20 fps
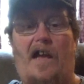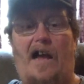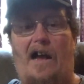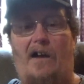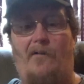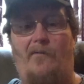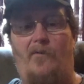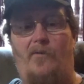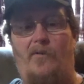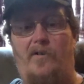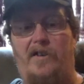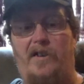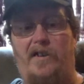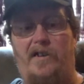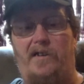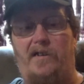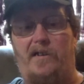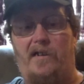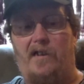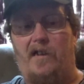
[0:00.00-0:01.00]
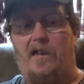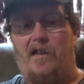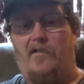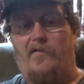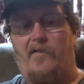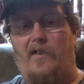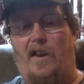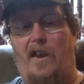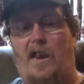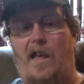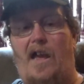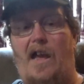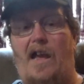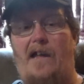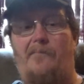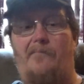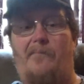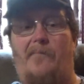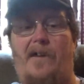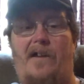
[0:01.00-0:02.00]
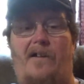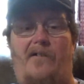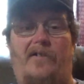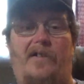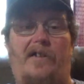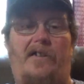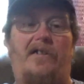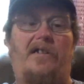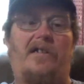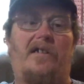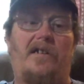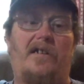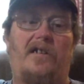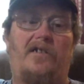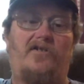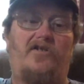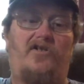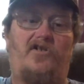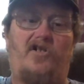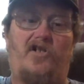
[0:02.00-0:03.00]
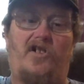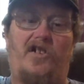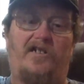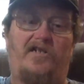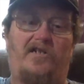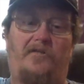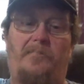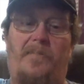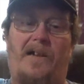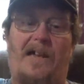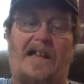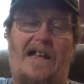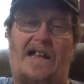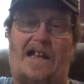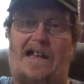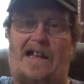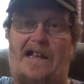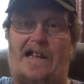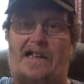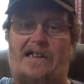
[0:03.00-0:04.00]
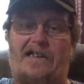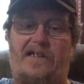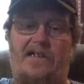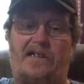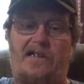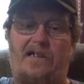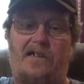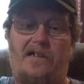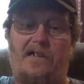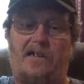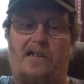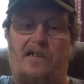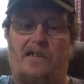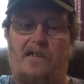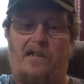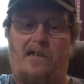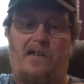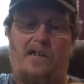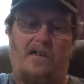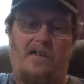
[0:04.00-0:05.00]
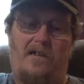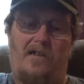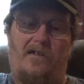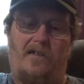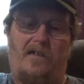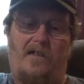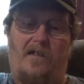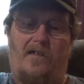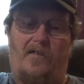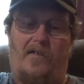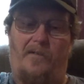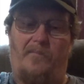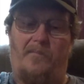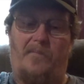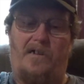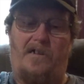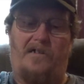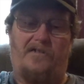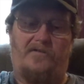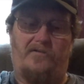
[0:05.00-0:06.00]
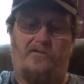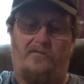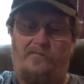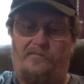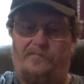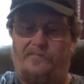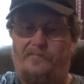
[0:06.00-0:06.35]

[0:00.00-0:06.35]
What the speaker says: I wanted the light mounted just behind the muzzle,